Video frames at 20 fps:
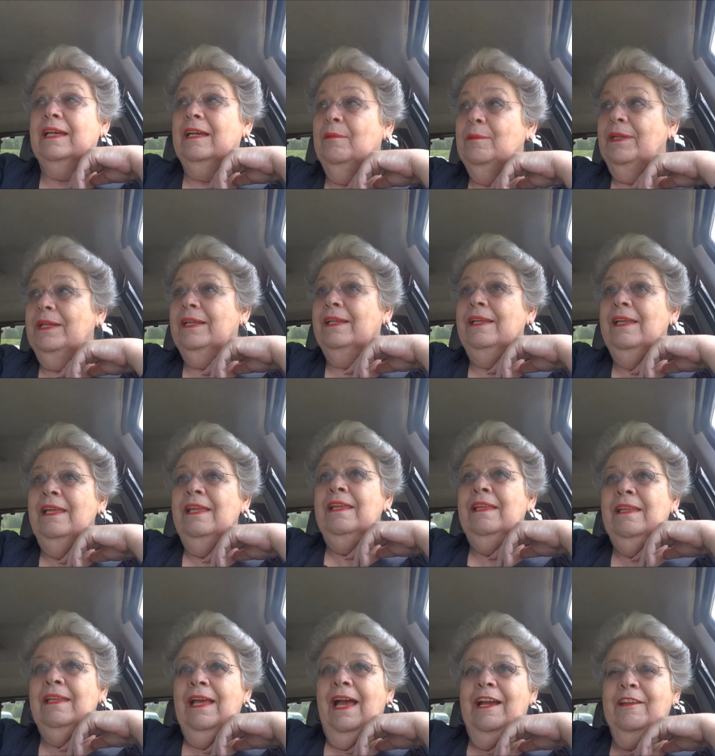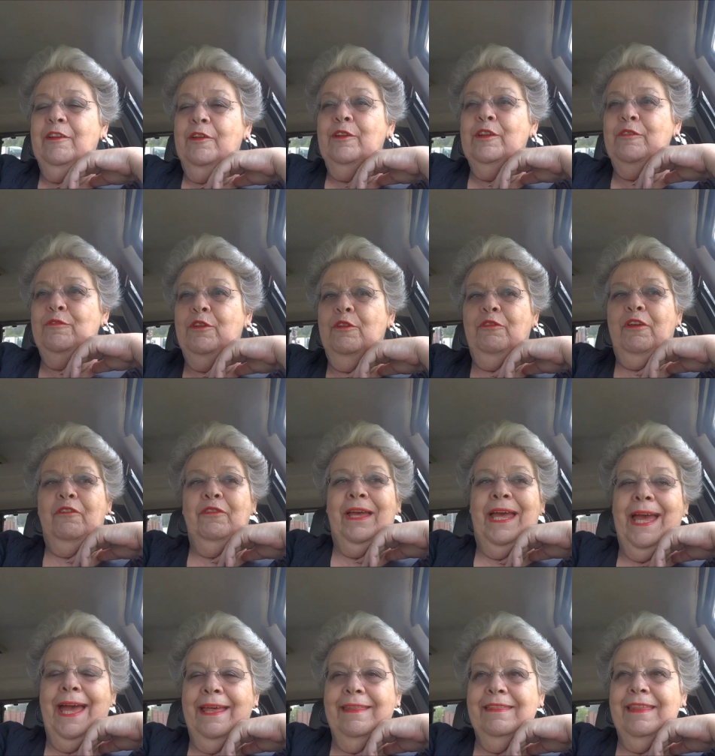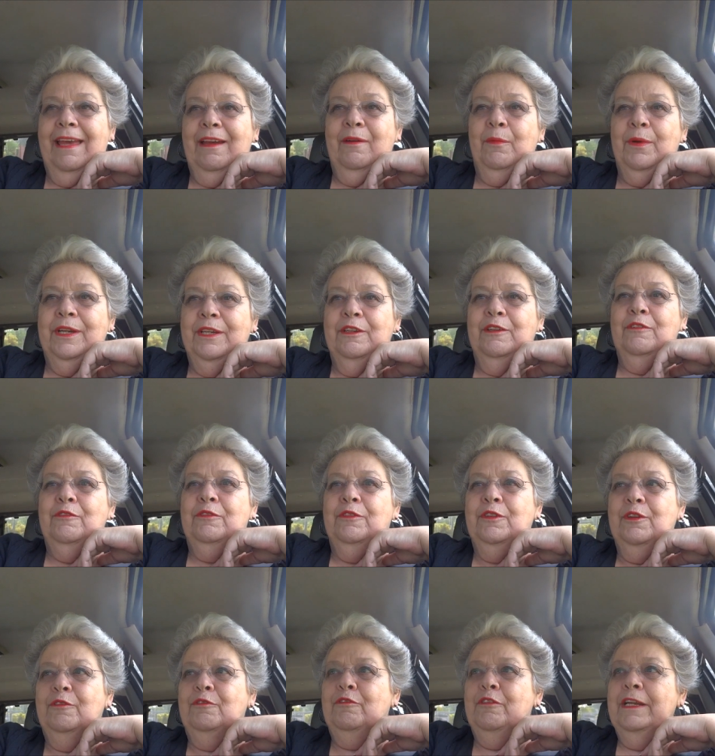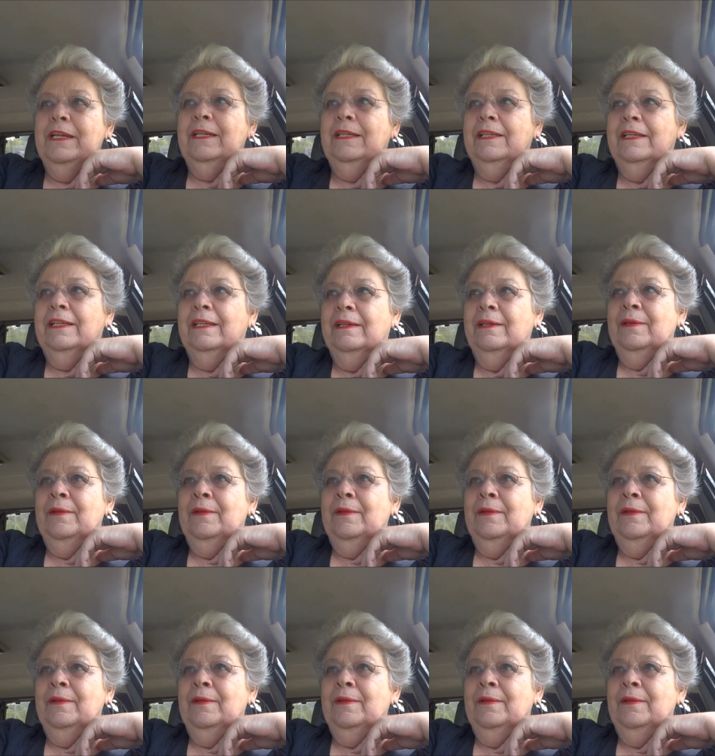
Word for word: I mean, I don't know if you've ever had that where you, you really